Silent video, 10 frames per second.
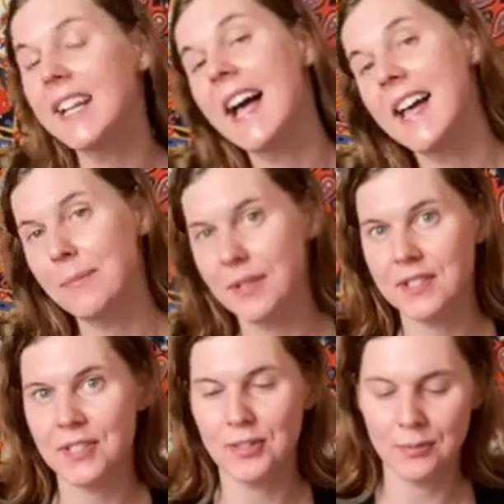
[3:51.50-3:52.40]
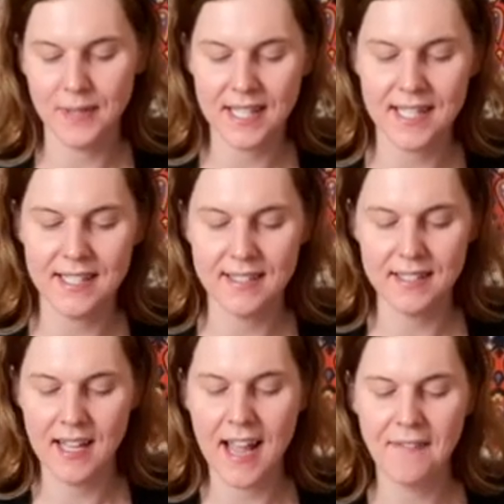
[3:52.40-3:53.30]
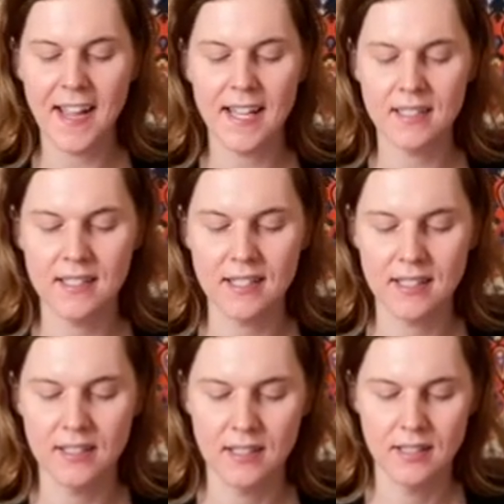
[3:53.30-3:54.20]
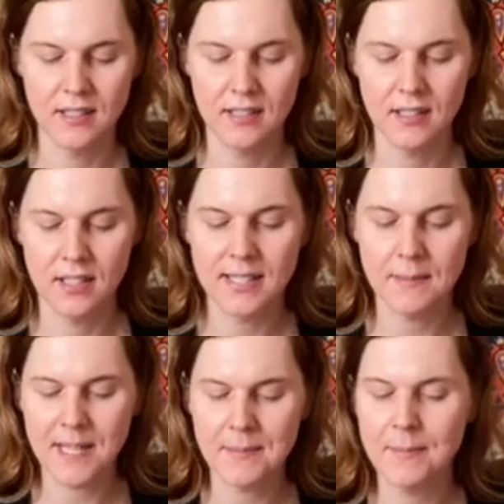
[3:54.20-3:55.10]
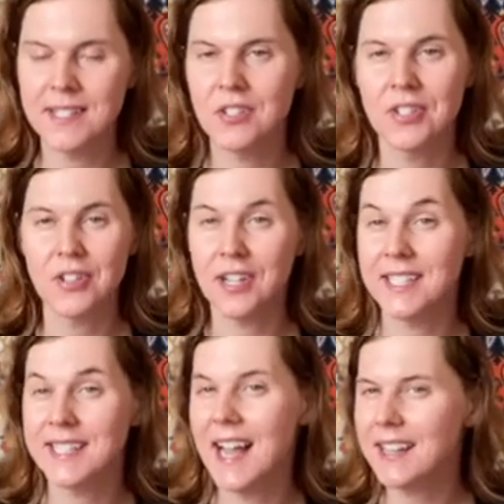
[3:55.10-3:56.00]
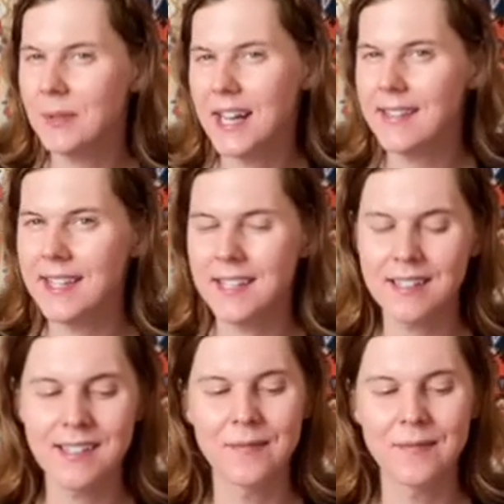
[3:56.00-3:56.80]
guidebook too, because I find sometimes the messages aren't exactly what I think.